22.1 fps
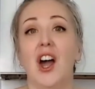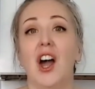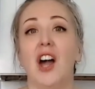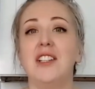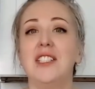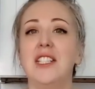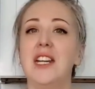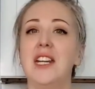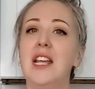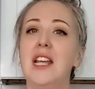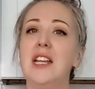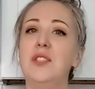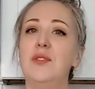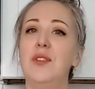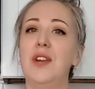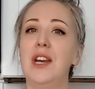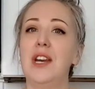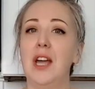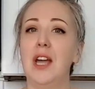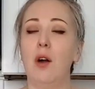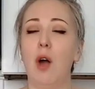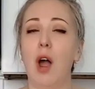On today's
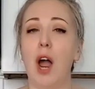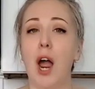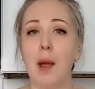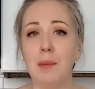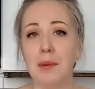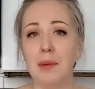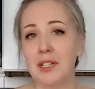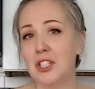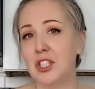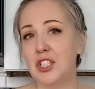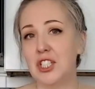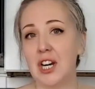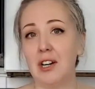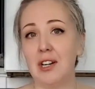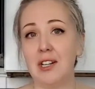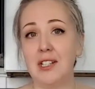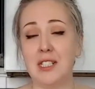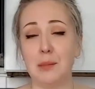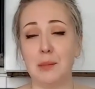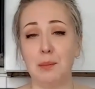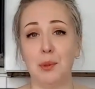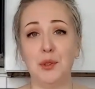video, I'm going to share
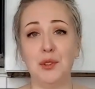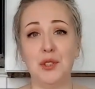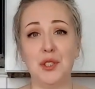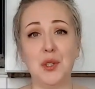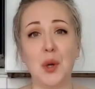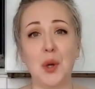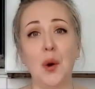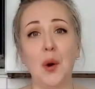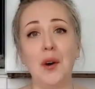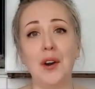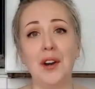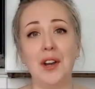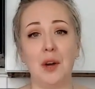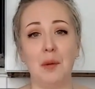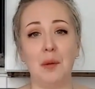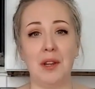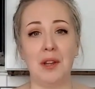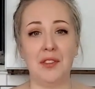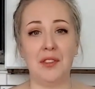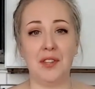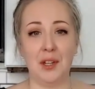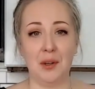a simple tutorial
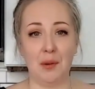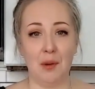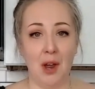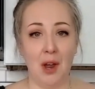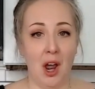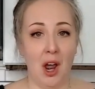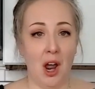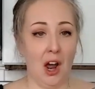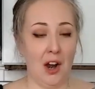with you